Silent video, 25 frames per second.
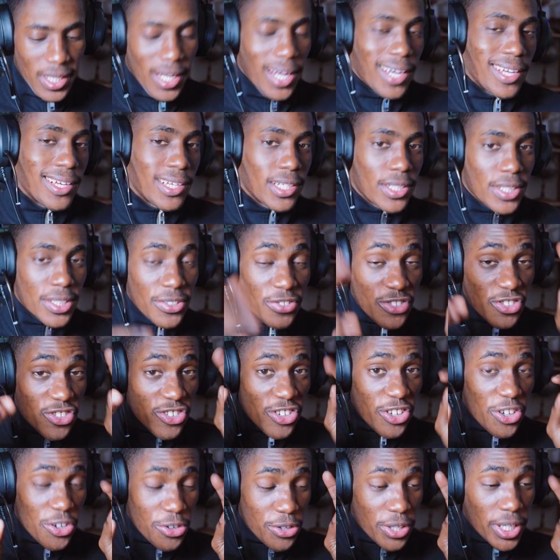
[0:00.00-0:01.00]
like
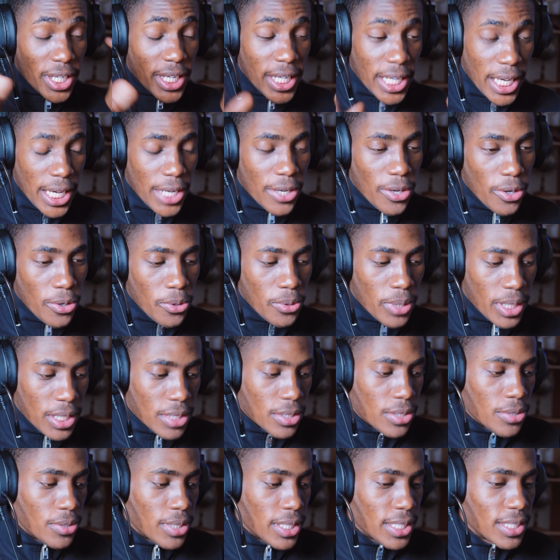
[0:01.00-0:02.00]
considered ghetto
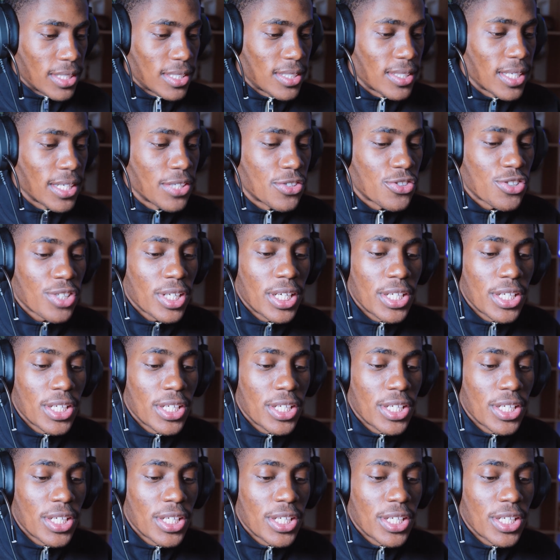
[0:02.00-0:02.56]
in the United States,